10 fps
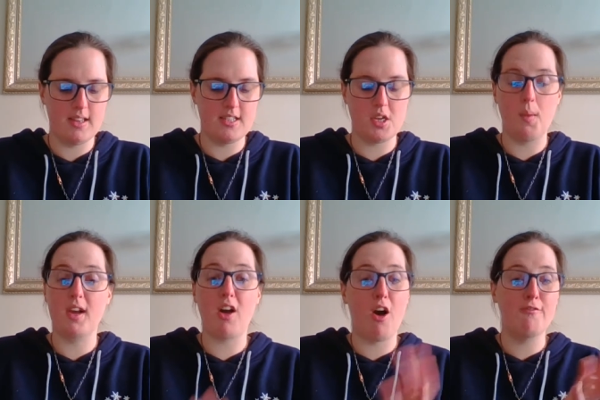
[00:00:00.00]
so
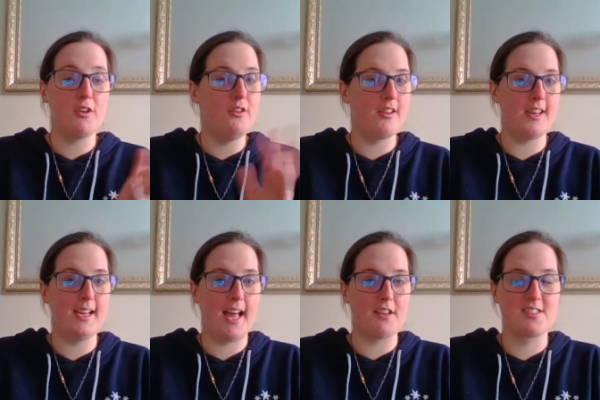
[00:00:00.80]
I've got I've got
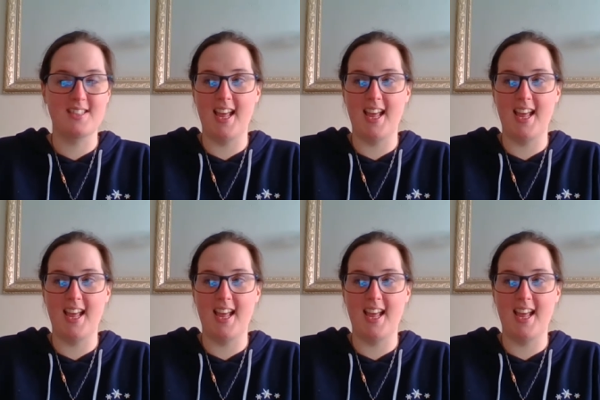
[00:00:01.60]
nothing else